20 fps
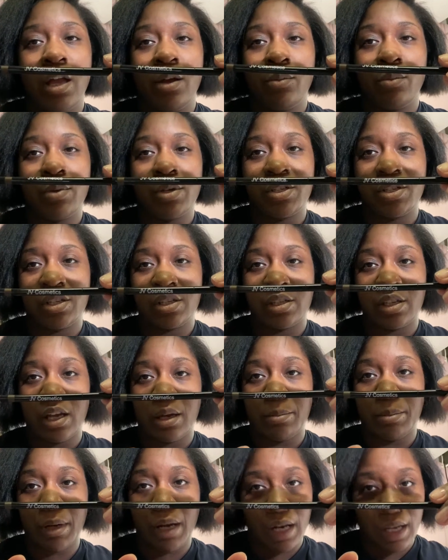which is a
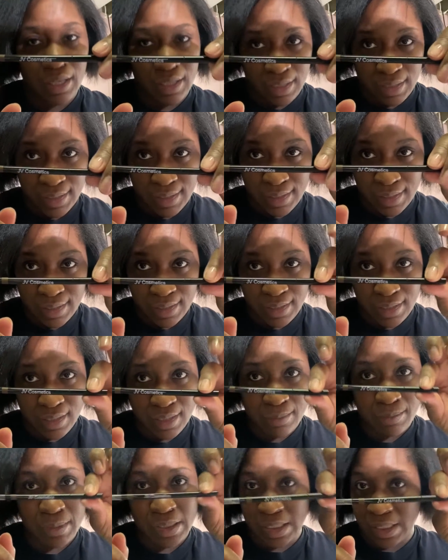plus. Let
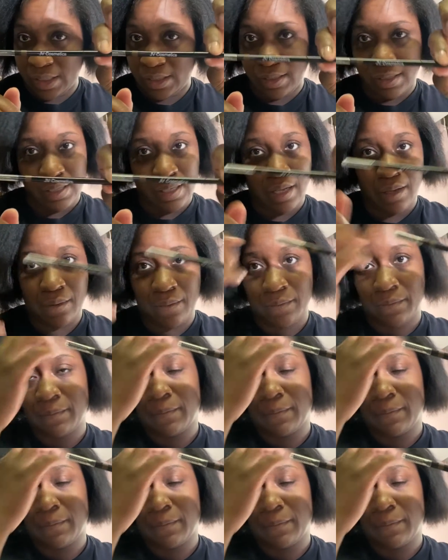me tell you something.